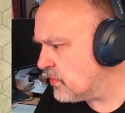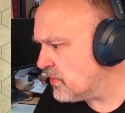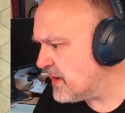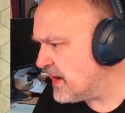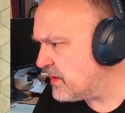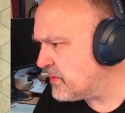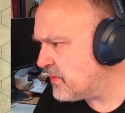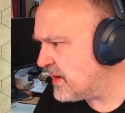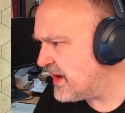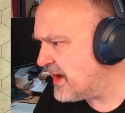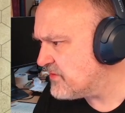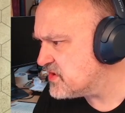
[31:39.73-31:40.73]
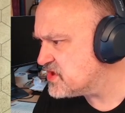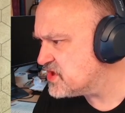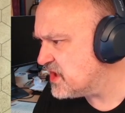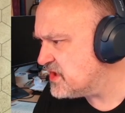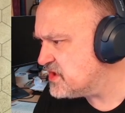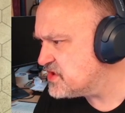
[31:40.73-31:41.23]
how do I have it
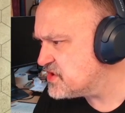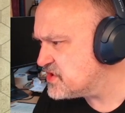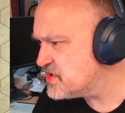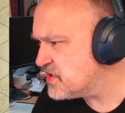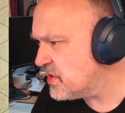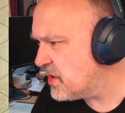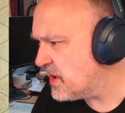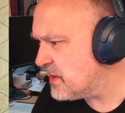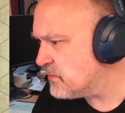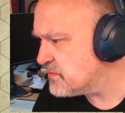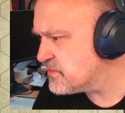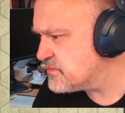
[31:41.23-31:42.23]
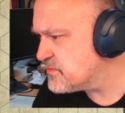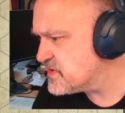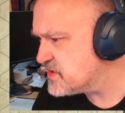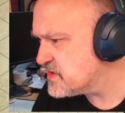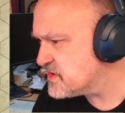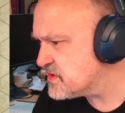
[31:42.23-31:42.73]
change
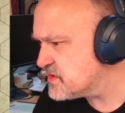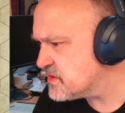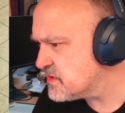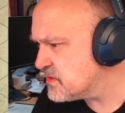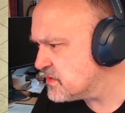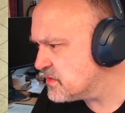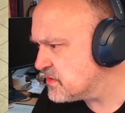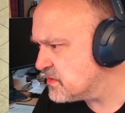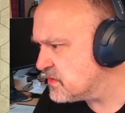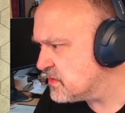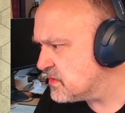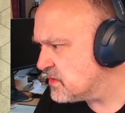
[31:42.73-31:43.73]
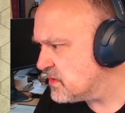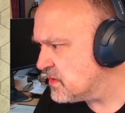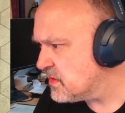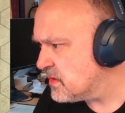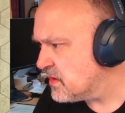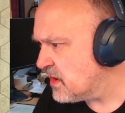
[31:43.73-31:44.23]
types?
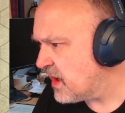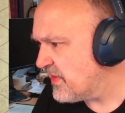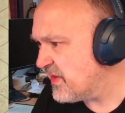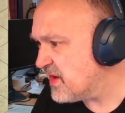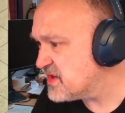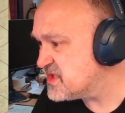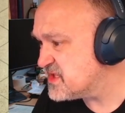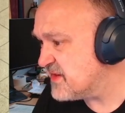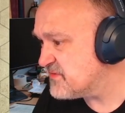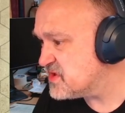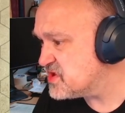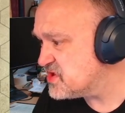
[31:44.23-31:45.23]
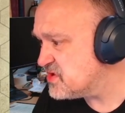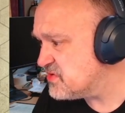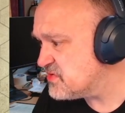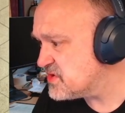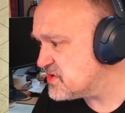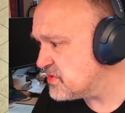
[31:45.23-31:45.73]
I think I just have to
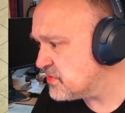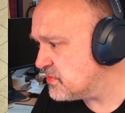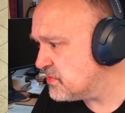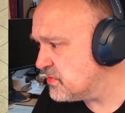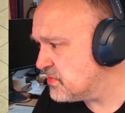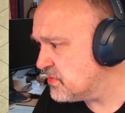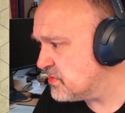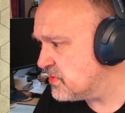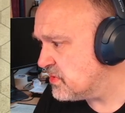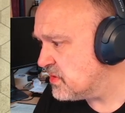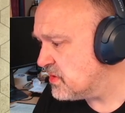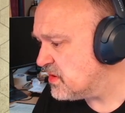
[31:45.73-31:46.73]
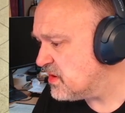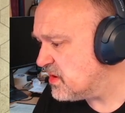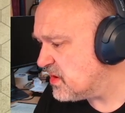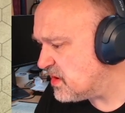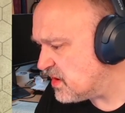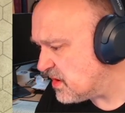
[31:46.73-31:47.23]
choose to.
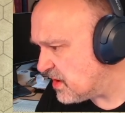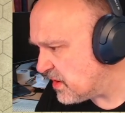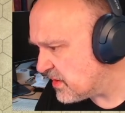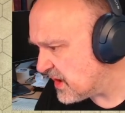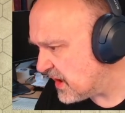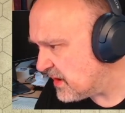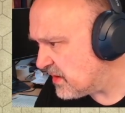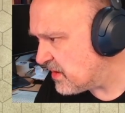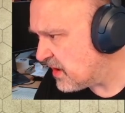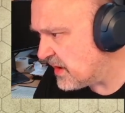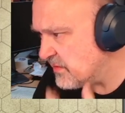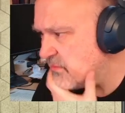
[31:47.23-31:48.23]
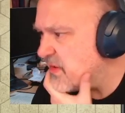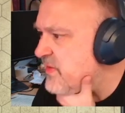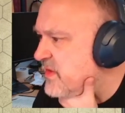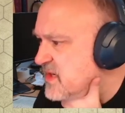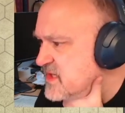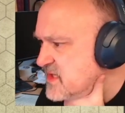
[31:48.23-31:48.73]
Yeah, okay. I'd read
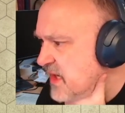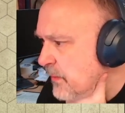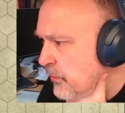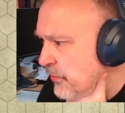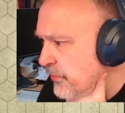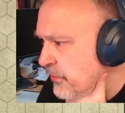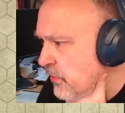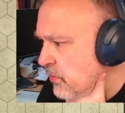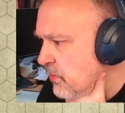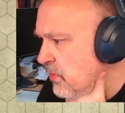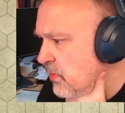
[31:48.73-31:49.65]
these tables wrong.